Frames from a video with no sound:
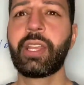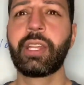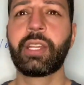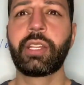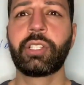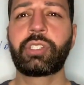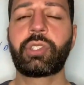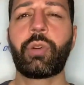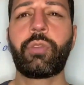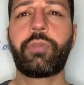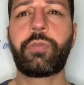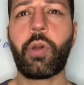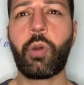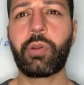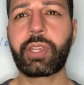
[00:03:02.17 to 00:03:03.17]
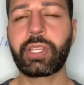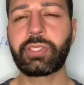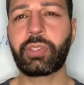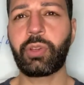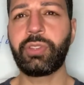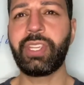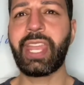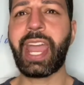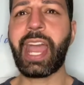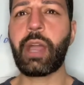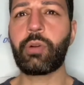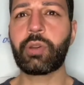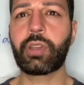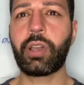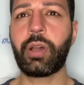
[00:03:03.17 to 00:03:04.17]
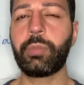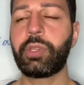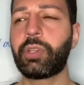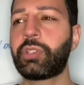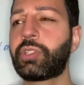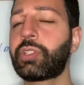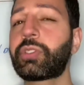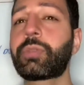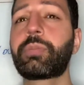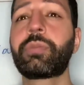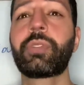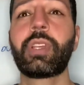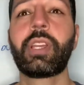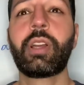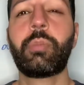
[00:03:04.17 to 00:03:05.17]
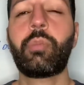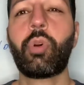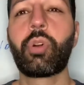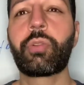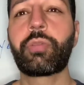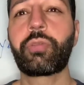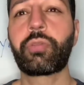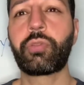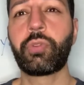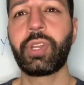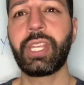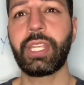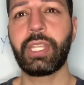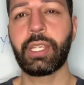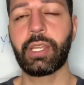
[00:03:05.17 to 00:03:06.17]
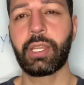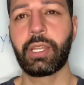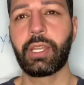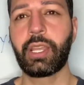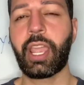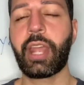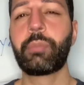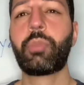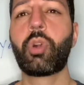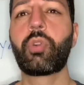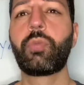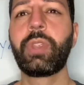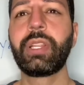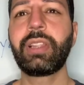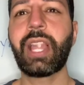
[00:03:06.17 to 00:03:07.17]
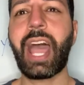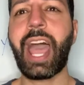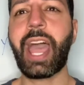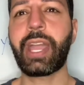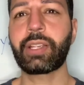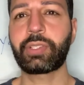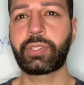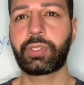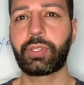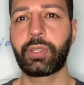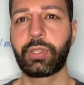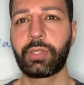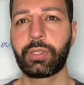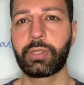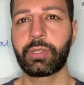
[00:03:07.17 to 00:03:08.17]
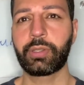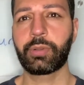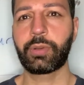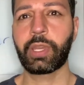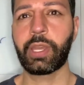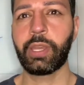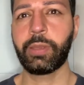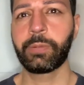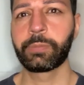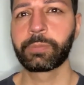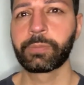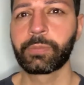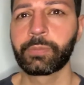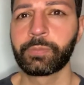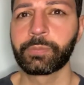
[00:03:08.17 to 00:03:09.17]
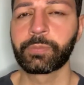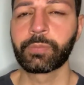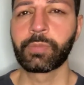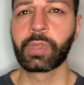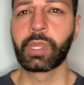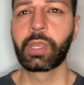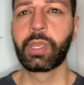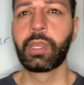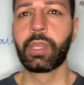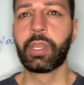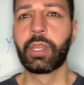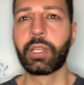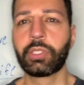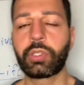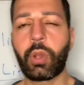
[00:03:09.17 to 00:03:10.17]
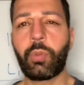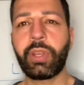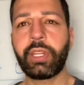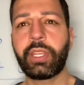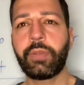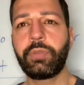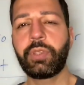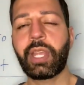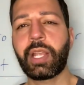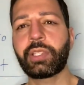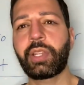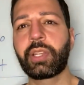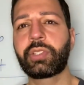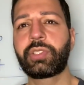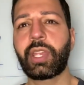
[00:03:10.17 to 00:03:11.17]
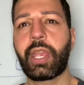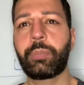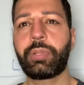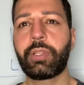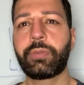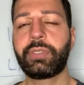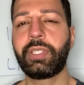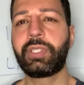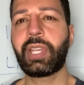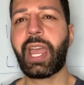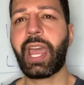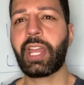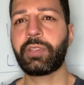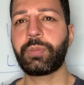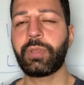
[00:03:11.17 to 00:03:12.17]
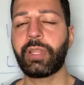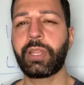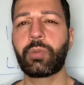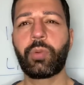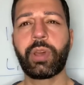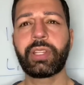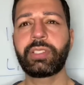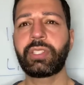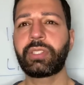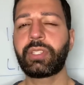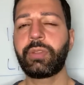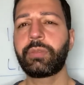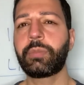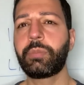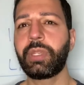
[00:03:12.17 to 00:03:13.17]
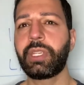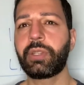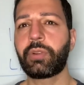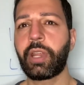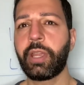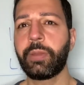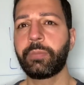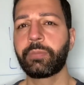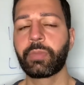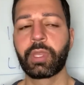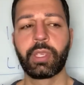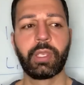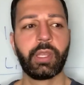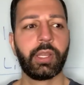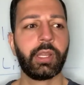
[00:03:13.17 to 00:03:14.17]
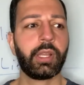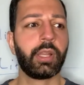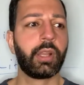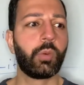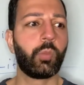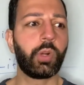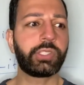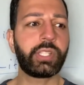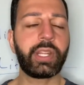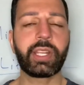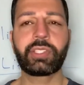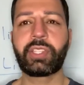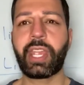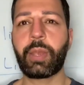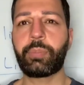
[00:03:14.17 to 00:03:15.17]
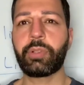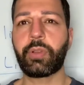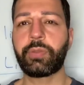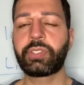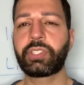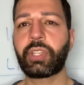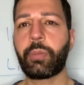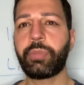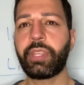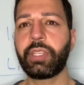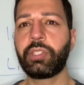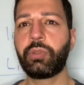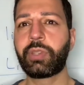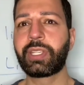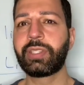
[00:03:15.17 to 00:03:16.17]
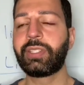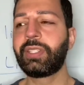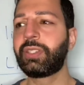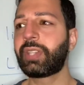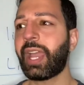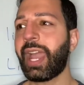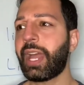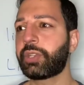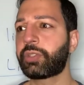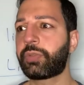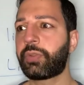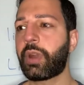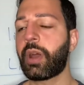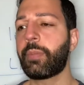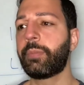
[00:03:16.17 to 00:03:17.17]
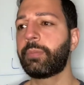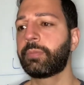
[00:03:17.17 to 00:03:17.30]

so focused on the outcome. You're just more free and more relaxed, okay? So I want to give you guys an example of detachment. Like, what does this even mean, right? What's an example of something you can detach from?